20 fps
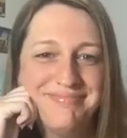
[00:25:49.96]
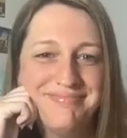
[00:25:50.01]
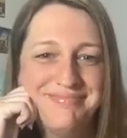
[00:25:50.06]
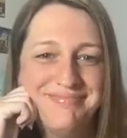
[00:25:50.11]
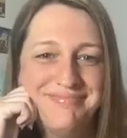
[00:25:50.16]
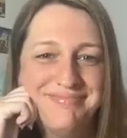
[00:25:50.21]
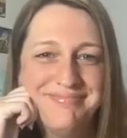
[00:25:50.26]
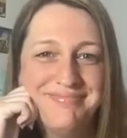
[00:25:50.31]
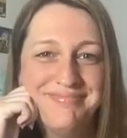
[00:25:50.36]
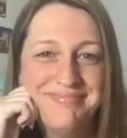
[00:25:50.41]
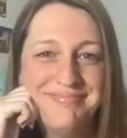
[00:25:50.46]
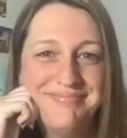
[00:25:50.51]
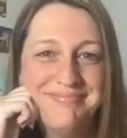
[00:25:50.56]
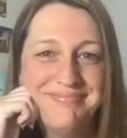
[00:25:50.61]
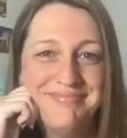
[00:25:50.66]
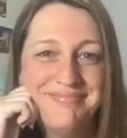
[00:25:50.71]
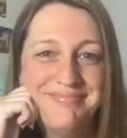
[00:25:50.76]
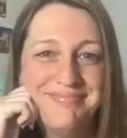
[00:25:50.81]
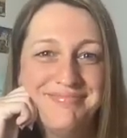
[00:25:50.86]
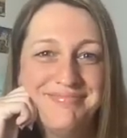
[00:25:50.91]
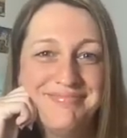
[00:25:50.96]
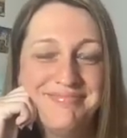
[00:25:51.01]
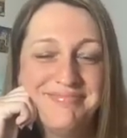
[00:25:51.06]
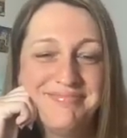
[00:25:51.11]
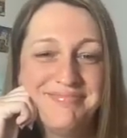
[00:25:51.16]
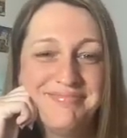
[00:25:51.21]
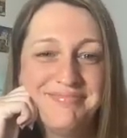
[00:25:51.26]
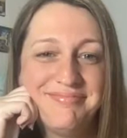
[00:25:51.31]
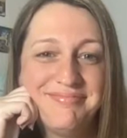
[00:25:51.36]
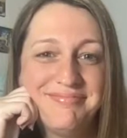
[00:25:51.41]

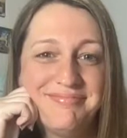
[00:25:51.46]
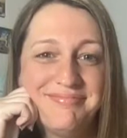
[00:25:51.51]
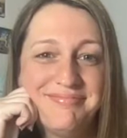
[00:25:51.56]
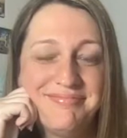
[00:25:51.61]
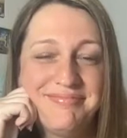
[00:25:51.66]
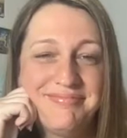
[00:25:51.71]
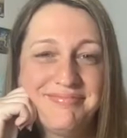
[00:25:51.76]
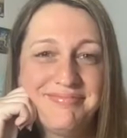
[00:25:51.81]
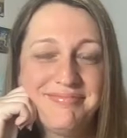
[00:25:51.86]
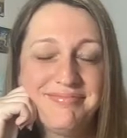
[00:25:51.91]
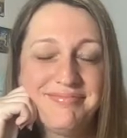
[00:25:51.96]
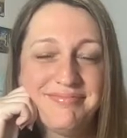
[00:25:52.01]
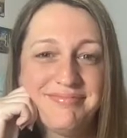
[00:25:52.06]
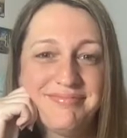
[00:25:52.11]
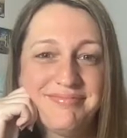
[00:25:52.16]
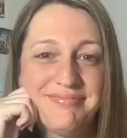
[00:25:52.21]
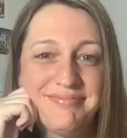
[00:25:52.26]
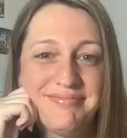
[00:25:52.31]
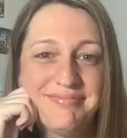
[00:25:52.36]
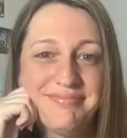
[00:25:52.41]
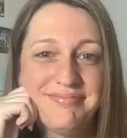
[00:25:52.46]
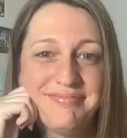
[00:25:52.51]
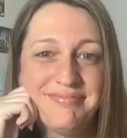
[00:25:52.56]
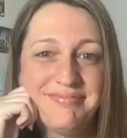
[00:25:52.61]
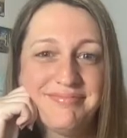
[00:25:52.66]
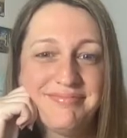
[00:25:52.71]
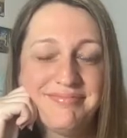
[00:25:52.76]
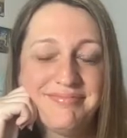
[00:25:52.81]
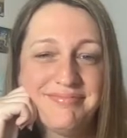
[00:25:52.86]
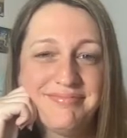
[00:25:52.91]

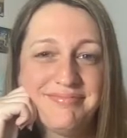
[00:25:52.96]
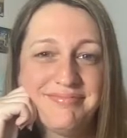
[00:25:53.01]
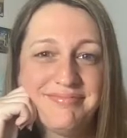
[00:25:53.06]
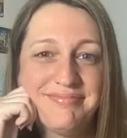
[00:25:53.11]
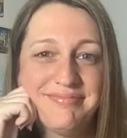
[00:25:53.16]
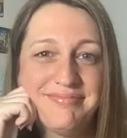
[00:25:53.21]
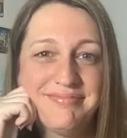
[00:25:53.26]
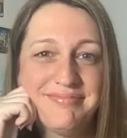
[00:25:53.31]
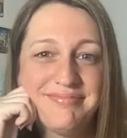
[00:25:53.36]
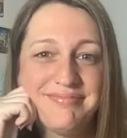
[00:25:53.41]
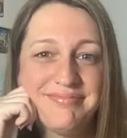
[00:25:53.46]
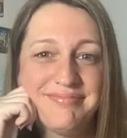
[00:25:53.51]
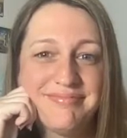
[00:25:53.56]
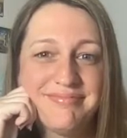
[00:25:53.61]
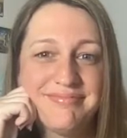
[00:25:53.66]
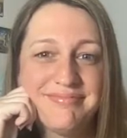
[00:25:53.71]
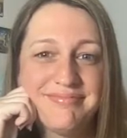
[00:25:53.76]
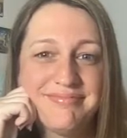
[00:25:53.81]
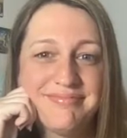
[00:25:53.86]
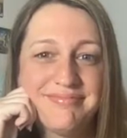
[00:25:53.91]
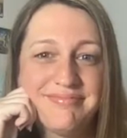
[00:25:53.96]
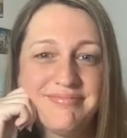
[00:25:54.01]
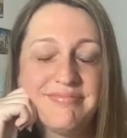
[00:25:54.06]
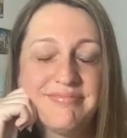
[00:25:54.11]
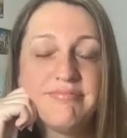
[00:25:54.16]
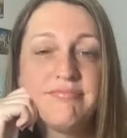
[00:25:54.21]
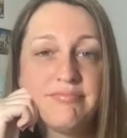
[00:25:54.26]
The person shown says nothing.